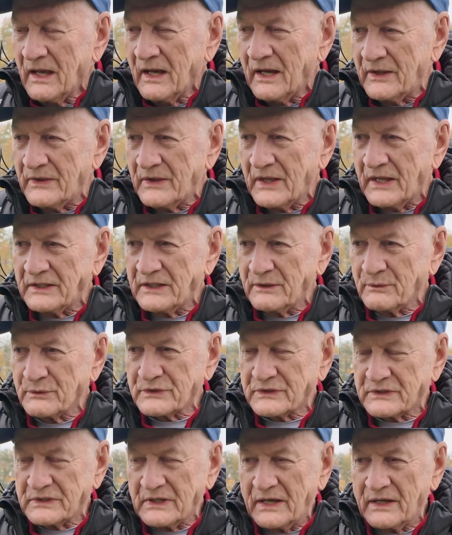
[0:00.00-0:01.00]
then it
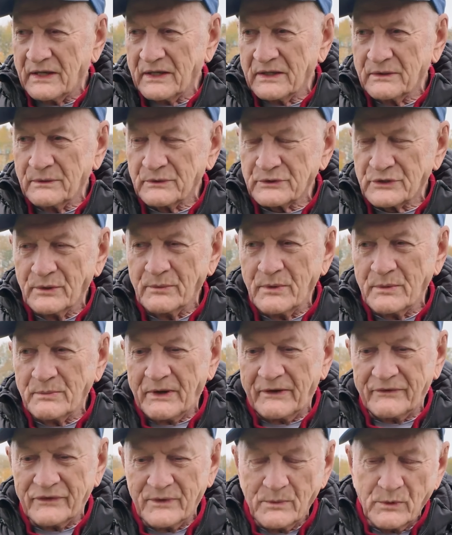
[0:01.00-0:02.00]
was coming
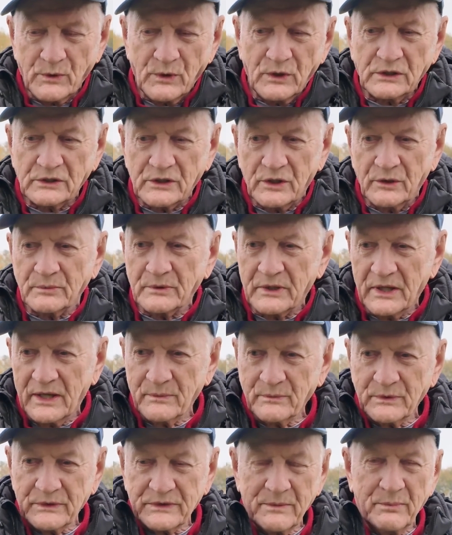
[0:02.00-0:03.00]
back from a World Cup
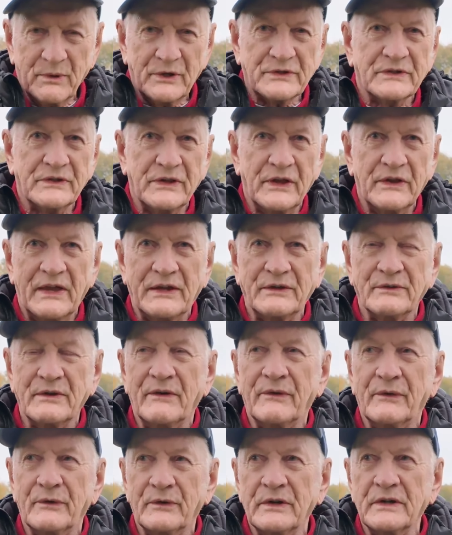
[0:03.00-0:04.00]
game with the boss of the then
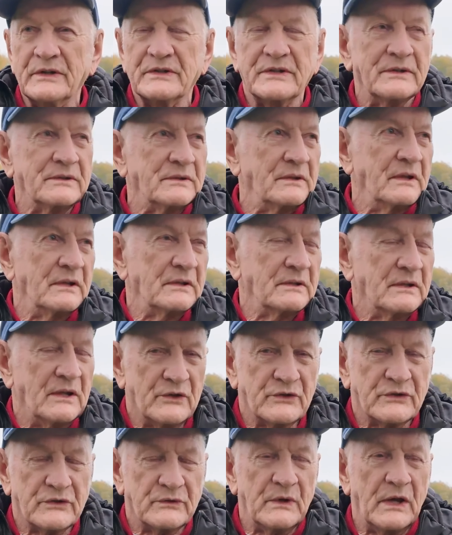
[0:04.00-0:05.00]
referees, the
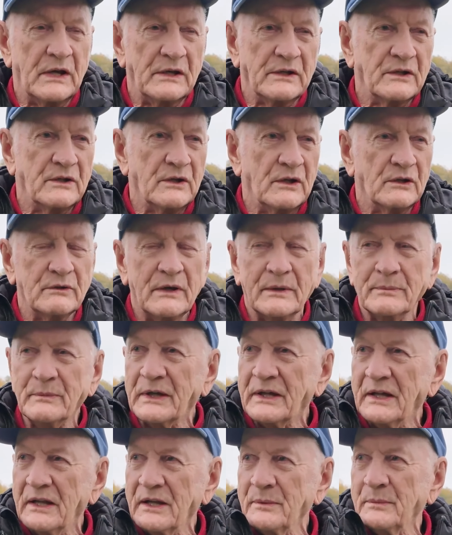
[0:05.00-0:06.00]
Australian called Greg
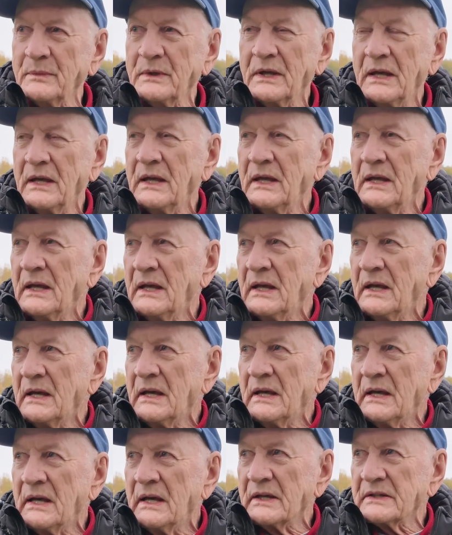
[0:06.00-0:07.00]
McCallum.
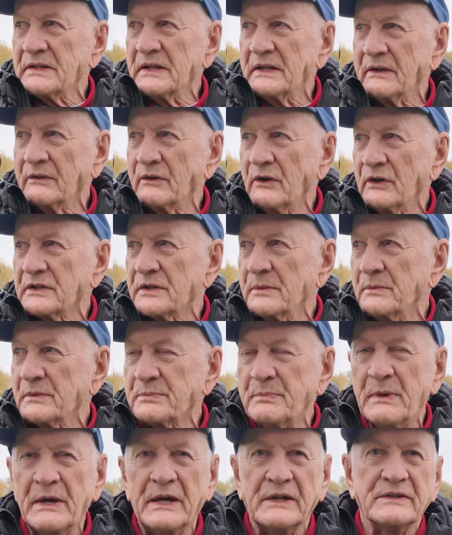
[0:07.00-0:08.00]
I said, "I've got some
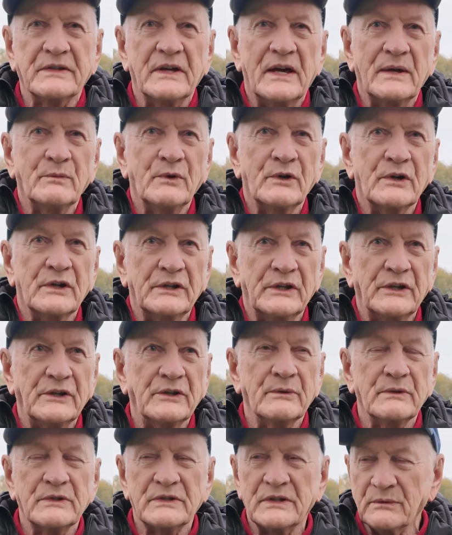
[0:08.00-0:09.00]
spare time, what can I
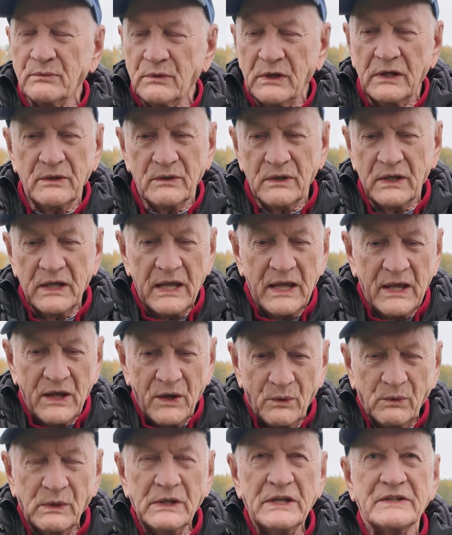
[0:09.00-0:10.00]
do?" He said,
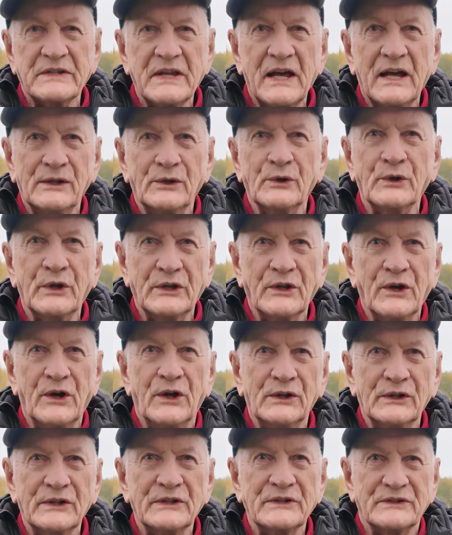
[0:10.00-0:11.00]
"Will you start looking at
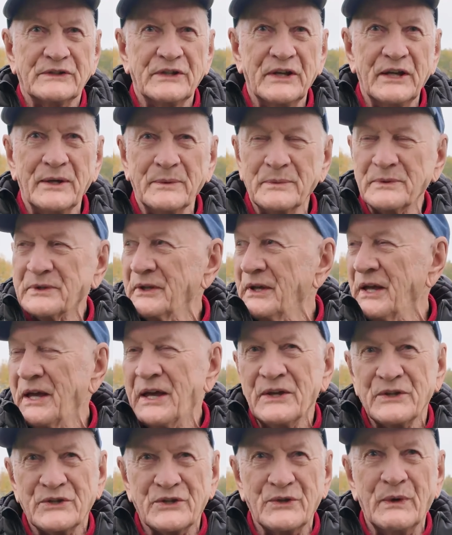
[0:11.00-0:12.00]
all these tapes?"
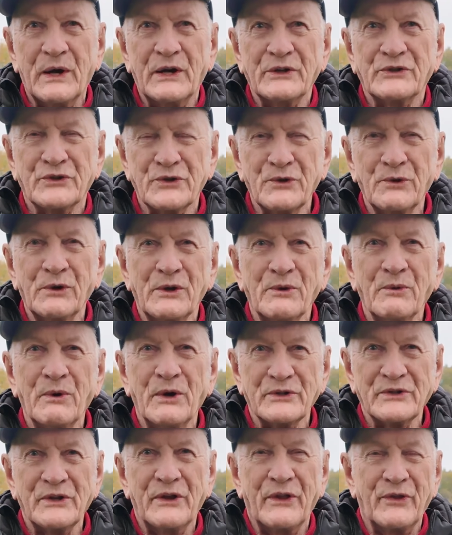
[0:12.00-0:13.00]
So I truly
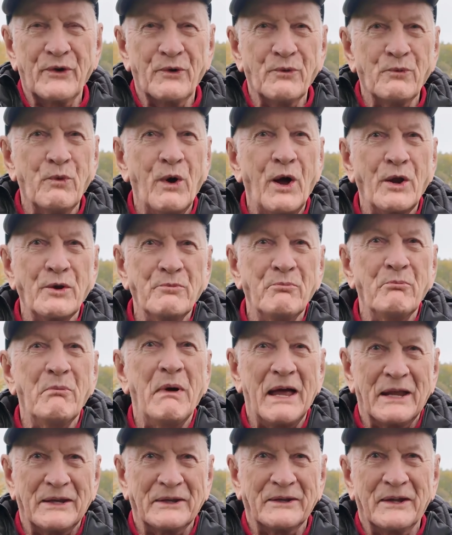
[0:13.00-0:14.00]
was the
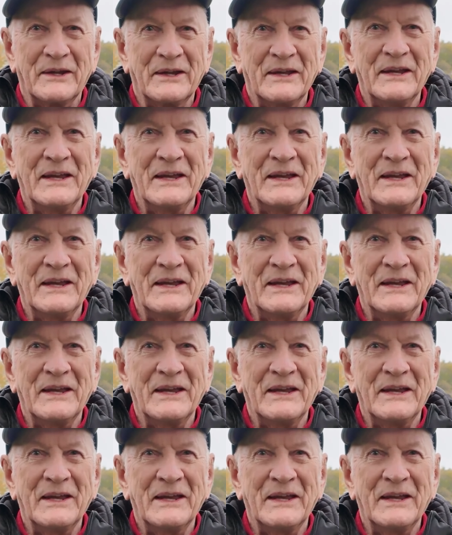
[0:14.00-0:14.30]
one-man